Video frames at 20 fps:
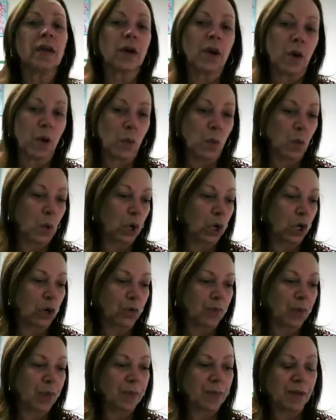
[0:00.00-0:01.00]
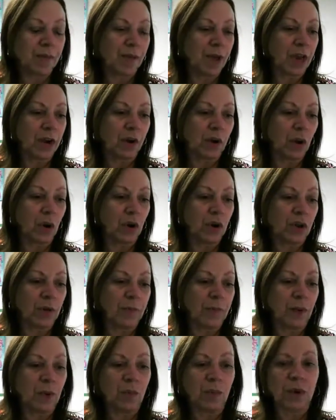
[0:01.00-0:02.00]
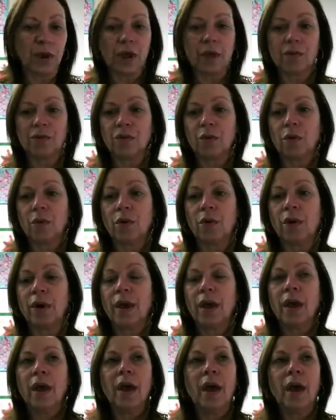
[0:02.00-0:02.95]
a coworker that they've had an argument with, or